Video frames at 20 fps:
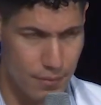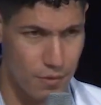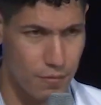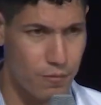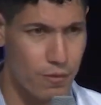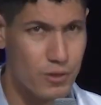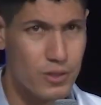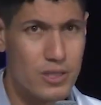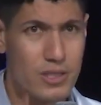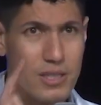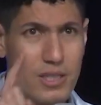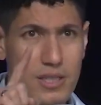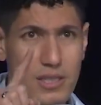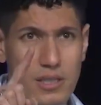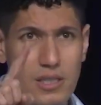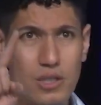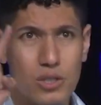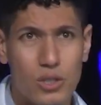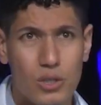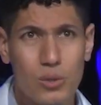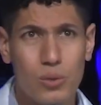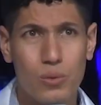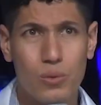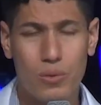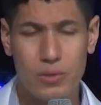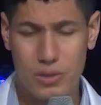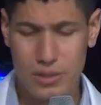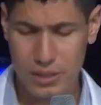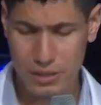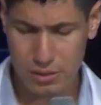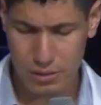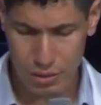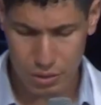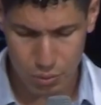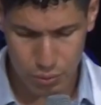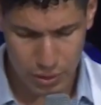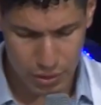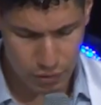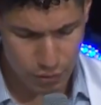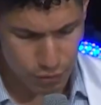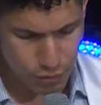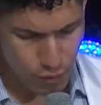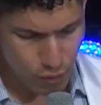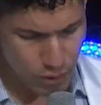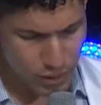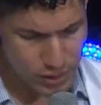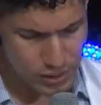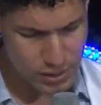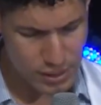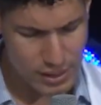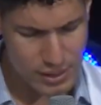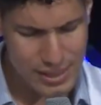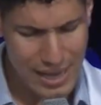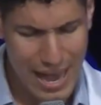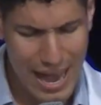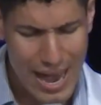Verse 62, 63, and 4 says,